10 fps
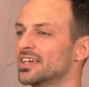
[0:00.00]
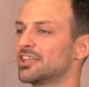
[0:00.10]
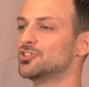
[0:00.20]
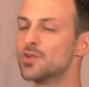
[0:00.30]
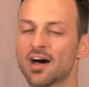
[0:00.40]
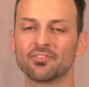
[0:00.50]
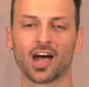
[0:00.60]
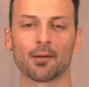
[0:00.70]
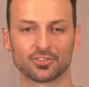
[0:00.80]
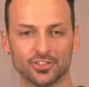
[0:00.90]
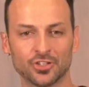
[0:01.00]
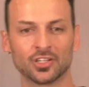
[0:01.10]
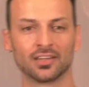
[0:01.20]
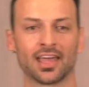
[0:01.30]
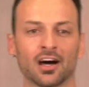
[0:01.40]
and you have the
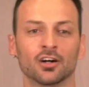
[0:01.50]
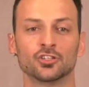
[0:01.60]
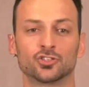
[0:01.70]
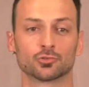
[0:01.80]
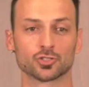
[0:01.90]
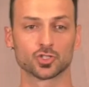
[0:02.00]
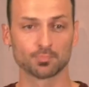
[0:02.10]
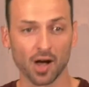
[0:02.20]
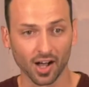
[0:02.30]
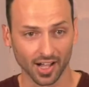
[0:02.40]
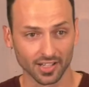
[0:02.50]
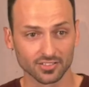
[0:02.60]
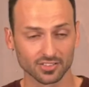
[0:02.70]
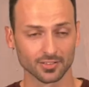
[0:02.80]
opportunity now to respond